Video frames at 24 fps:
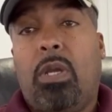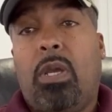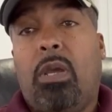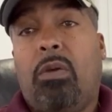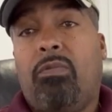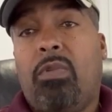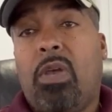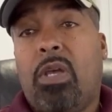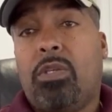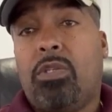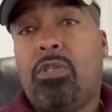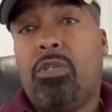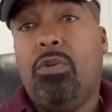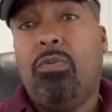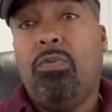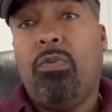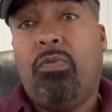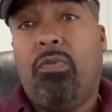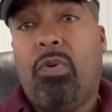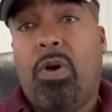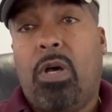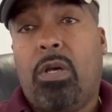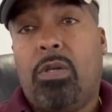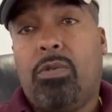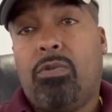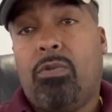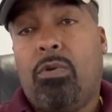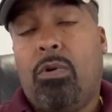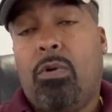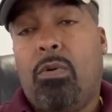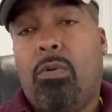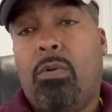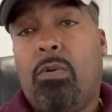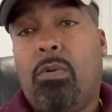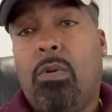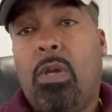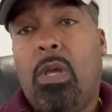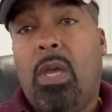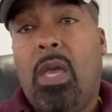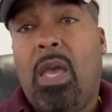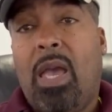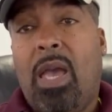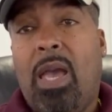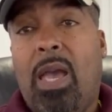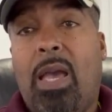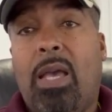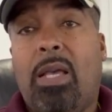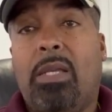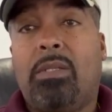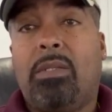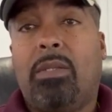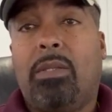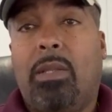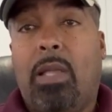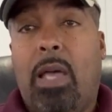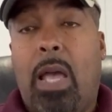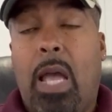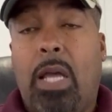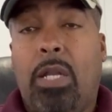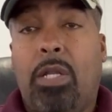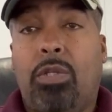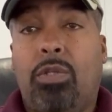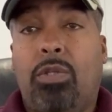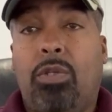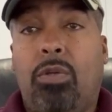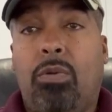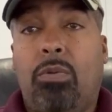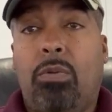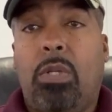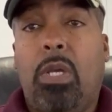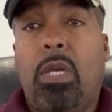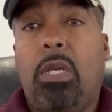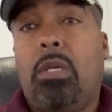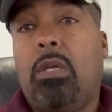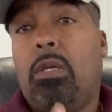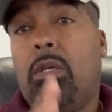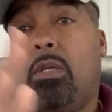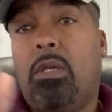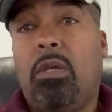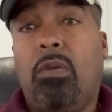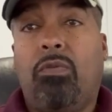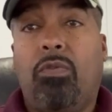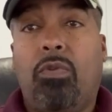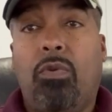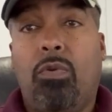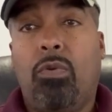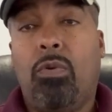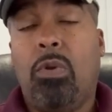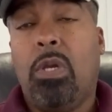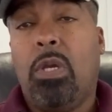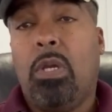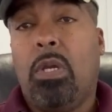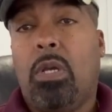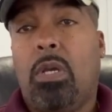If that supervisor has latitude, they can give you